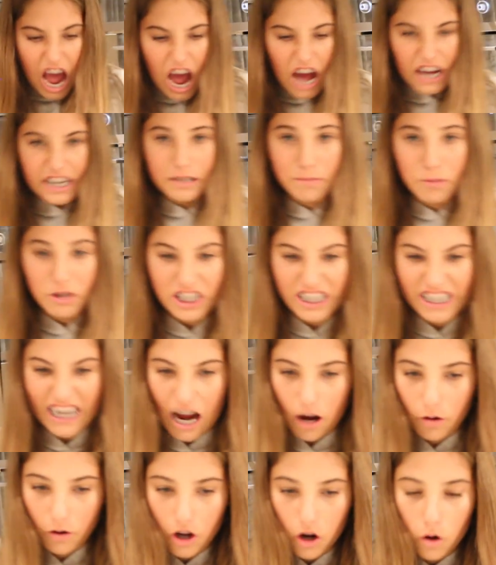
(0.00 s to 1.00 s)
I need to put this
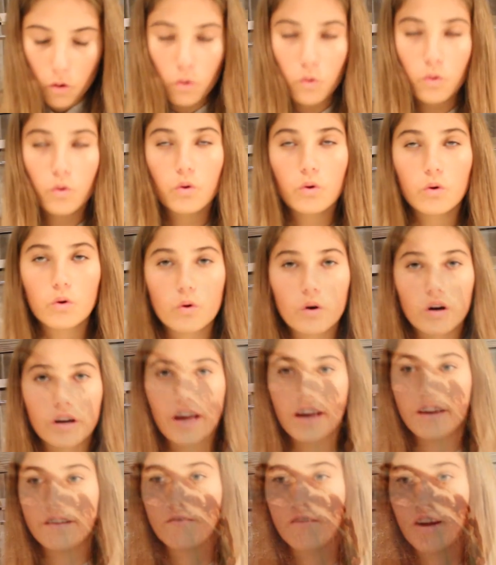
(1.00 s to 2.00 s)
down.
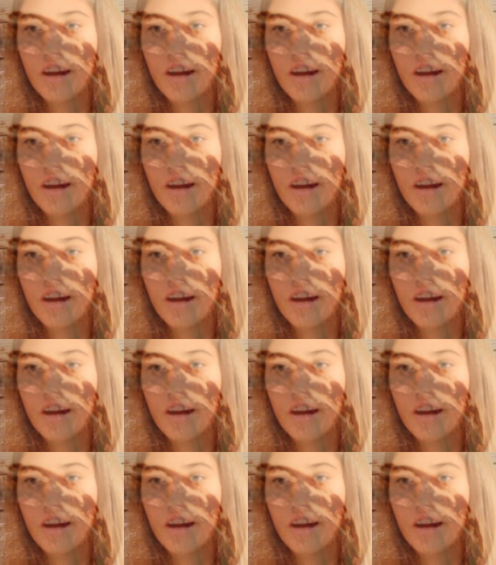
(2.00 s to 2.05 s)
Okay.